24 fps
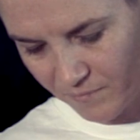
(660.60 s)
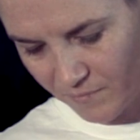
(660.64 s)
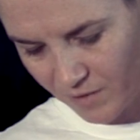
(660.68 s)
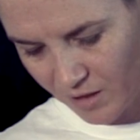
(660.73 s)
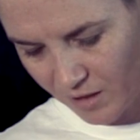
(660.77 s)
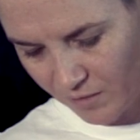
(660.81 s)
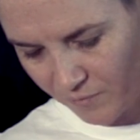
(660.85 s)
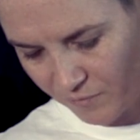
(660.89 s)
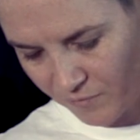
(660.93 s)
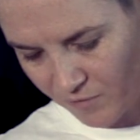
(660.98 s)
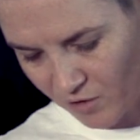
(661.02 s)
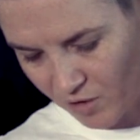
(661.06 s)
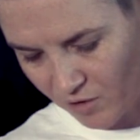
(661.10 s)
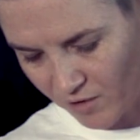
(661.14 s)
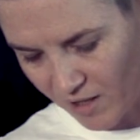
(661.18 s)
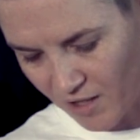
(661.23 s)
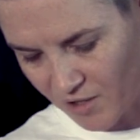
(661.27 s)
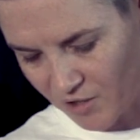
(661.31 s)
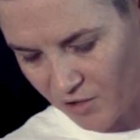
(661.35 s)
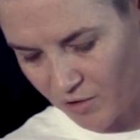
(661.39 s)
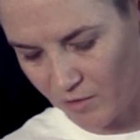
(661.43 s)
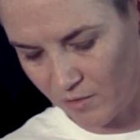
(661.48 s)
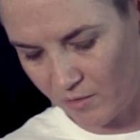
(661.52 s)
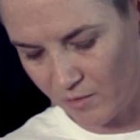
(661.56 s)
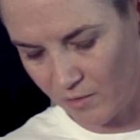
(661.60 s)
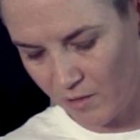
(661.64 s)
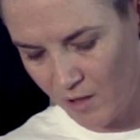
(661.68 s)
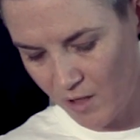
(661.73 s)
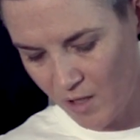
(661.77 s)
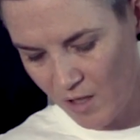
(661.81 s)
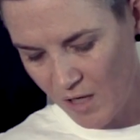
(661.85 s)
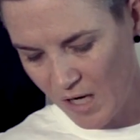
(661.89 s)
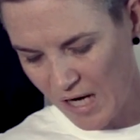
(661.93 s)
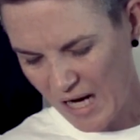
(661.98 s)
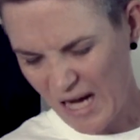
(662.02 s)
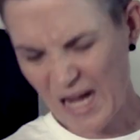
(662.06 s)
configuration,
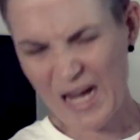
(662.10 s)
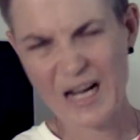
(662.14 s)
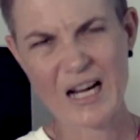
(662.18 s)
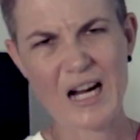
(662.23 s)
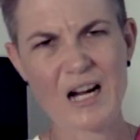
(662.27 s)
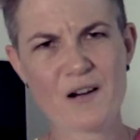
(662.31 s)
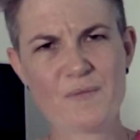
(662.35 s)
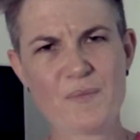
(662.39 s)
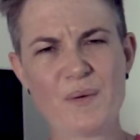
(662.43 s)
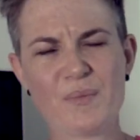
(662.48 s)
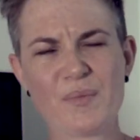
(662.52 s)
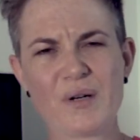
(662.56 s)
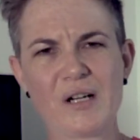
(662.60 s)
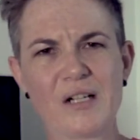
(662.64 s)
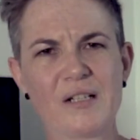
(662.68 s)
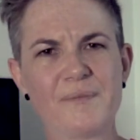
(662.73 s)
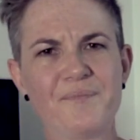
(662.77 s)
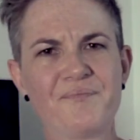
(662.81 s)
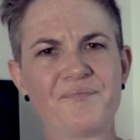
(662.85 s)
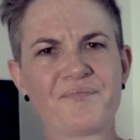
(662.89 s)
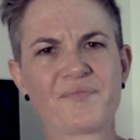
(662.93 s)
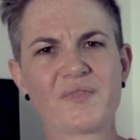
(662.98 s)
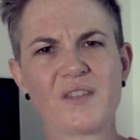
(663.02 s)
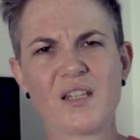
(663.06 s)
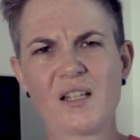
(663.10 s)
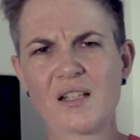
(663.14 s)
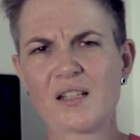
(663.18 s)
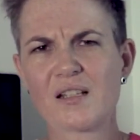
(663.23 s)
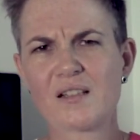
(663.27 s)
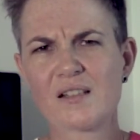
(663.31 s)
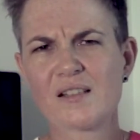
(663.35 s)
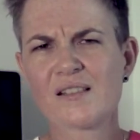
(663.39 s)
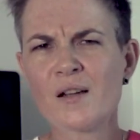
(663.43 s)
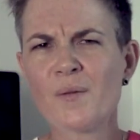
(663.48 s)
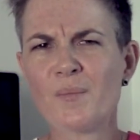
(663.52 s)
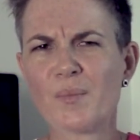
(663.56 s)
I can't remember,
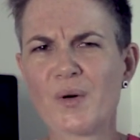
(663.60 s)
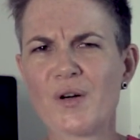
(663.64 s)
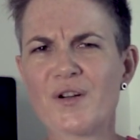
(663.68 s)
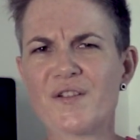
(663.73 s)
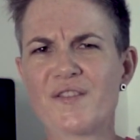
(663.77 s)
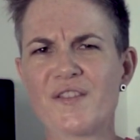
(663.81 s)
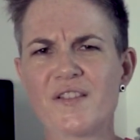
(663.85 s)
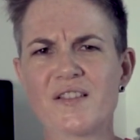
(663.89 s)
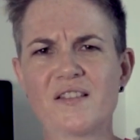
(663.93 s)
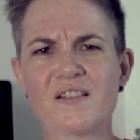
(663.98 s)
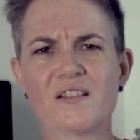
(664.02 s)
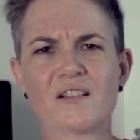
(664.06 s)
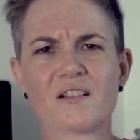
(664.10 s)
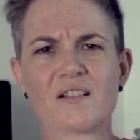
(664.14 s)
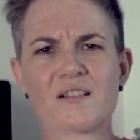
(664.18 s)
it's on both, isn't it?